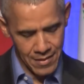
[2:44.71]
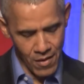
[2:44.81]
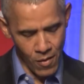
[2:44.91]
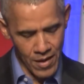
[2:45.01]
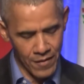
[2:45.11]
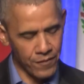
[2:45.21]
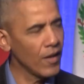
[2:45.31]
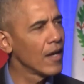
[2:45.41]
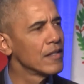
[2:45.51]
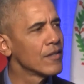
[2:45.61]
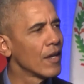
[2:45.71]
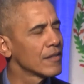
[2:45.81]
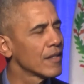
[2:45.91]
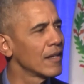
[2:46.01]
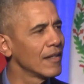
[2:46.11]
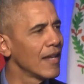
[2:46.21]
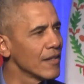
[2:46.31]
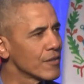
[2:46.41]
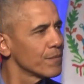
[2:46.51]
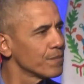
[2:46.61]
already floods on sunny
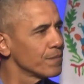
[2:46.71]
days.